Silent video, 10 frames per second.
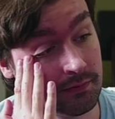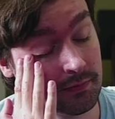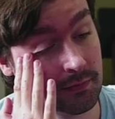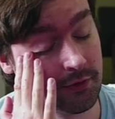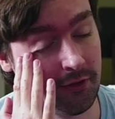
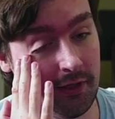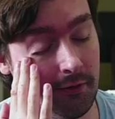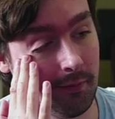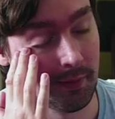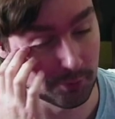trying to
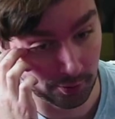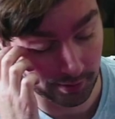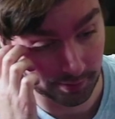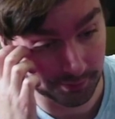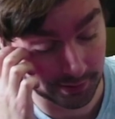remember all my
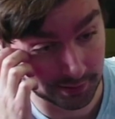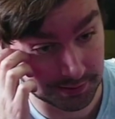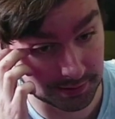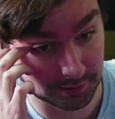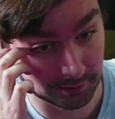opinions
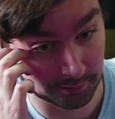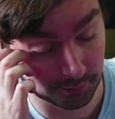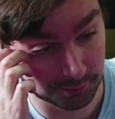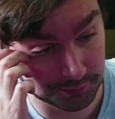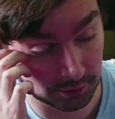on the
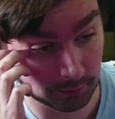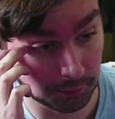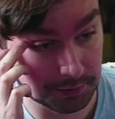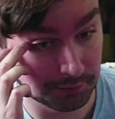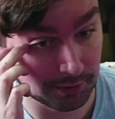Star
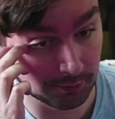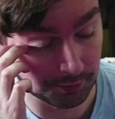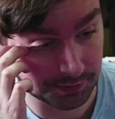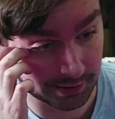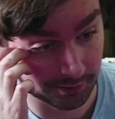Wars prequels
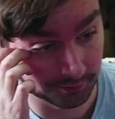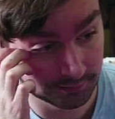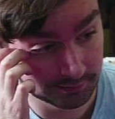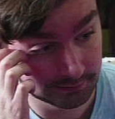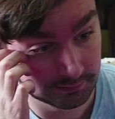now.
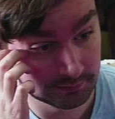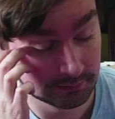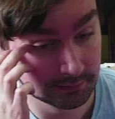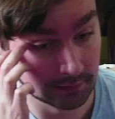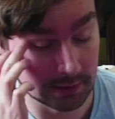
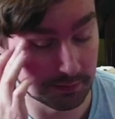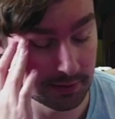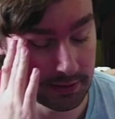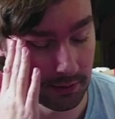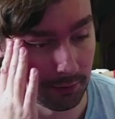It's been
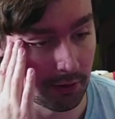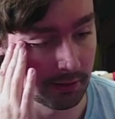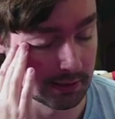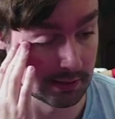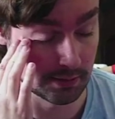so long
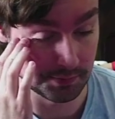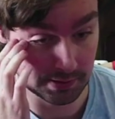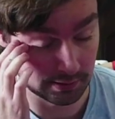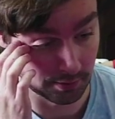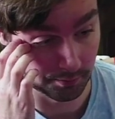since I've
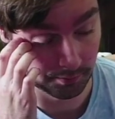seen them.